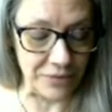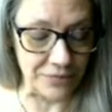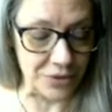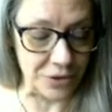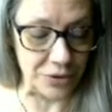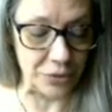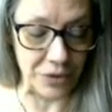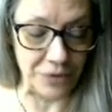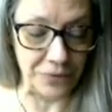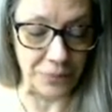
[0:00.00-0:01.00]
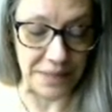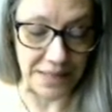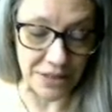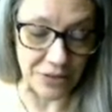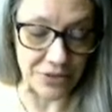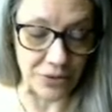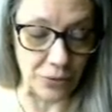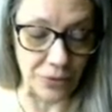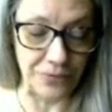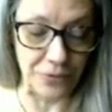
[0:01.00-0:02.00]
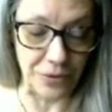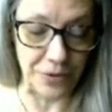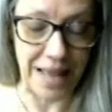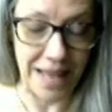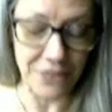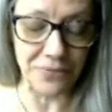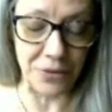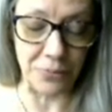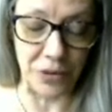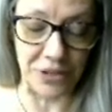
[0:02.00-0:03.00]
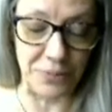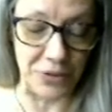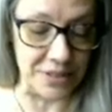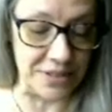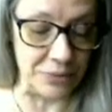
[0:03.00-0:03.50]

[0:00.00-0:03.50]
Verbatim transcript: to tarot for beginners or for the and for the more experienced.